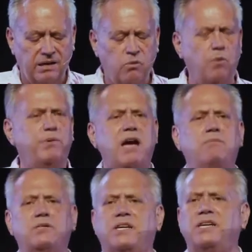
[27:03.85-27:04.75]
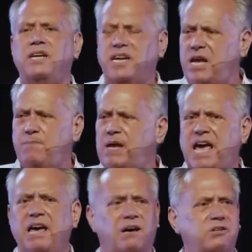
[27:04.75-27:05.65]
will be able to keep it
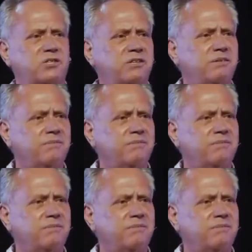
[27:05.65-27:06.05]
out.